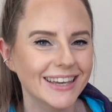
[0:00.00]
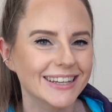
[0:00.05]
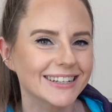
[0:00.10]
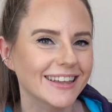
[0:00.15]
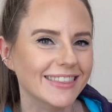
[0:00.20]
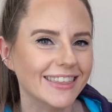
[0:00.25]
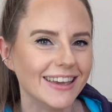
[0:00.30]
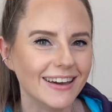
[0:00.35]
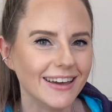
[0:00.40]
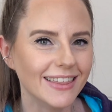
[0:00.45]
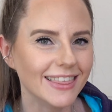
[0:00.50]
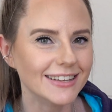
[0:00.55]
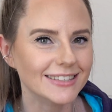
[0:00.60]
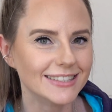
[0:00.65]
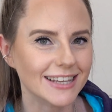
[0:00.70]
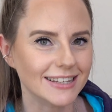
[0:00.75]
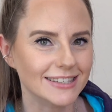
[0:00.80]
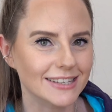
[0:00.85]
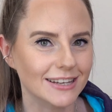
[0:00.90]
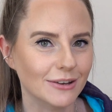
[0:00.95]
Now the other
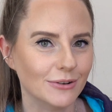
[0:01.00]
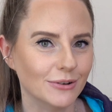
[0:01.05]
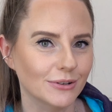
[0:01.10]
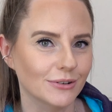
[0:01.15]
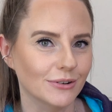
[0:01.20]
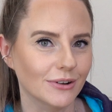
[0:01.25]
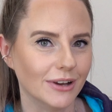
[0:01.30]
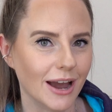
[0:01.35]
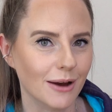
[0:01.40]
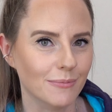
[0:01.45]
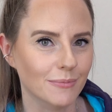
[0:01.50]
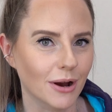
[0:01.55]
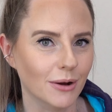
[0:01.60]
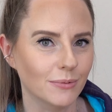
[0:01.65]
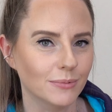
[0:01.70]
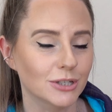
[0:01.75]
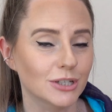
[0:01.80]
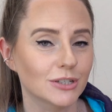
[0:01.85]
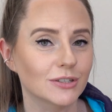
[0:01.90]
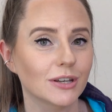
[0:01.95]
setting on your camera,
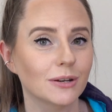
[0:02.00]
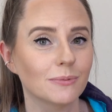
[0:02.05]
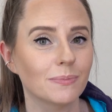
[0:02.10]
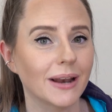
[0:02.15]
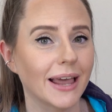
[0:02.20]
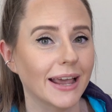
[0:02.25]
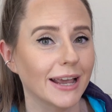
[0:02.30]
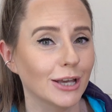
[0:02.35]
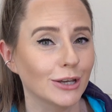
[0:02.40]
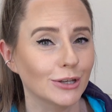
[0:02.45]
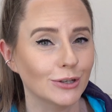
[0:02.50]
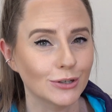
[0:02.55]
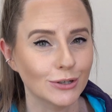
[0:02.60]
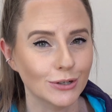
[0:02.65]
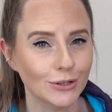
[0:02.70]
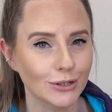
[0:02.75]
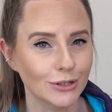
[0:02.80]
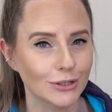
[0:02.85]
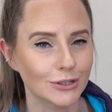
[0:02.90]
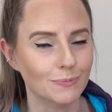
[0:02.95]
which is going to play a
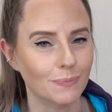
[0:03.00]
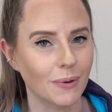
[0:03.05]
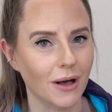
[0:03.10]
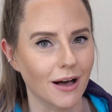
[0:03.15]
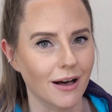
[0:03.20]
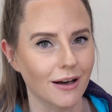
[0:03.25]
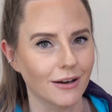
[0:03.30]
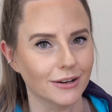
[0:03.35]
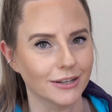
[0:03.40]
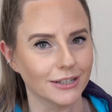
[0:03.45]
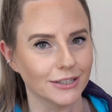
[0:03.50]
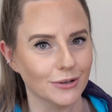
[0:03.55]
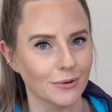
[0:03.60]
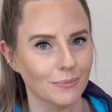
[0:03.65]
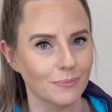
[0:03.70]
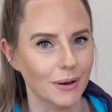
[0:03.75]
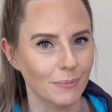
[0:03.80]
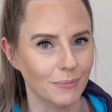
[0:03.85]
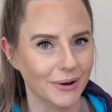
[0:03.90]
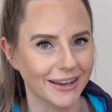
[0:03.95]
huge part in your
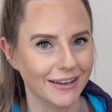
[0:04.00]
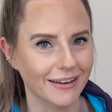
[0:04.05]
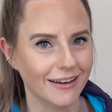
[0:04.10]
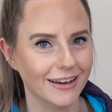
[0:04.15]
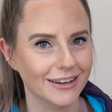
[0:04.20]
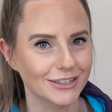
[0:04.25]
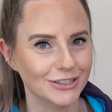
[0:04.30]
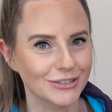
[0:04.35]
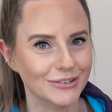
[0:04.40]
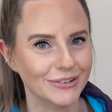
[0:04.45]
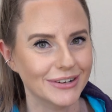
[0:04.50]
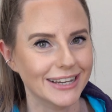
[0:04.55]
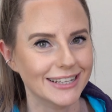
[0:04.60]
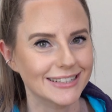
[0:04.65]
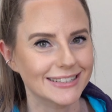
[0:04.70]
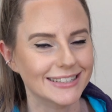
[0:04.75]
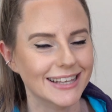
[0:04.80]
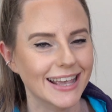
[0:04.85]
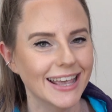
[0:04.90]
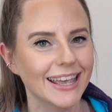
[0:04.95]
memory card
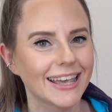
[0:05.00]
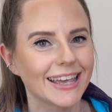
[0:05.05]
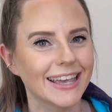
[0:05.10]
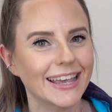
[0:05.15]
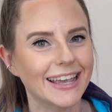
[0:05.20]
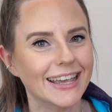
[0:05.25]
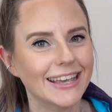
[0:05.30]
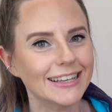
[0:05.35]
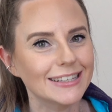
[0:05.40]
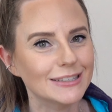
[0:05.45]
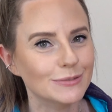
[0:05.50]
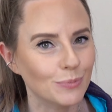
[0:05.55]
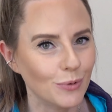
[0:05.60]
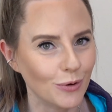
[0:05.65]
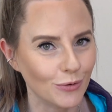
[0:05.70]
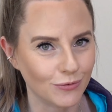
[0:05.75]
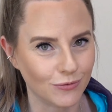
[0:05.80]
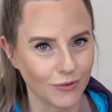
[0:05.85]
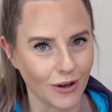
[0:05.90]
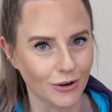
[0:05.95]
choice, is
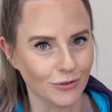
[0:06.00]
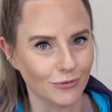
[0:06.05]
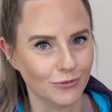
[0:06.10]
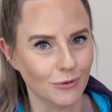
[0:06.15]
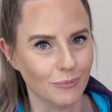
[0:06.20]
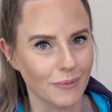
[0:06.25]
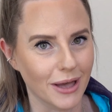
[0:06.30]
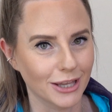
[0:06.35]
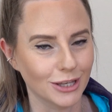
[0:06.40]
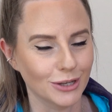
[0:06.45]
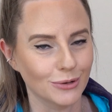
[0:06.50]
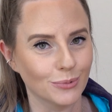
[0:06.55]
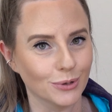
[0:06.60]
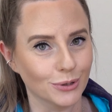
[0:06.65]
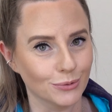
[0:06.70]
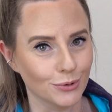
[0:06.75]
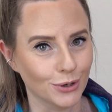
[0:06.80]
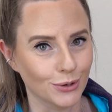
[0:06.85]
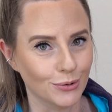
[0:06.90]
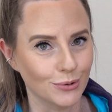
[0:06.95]
what file format you
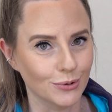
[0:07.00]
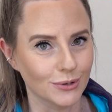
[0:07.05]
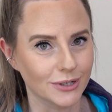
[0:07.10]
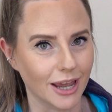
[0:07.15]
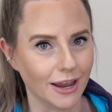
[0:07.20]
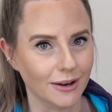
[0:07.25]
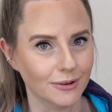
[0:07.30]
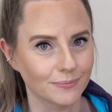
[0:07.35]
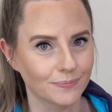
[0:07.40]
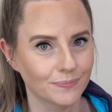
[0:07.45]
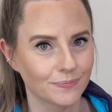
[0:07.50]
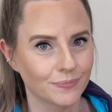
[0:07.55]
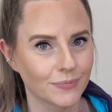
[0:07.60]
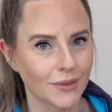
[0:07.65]
want to record in.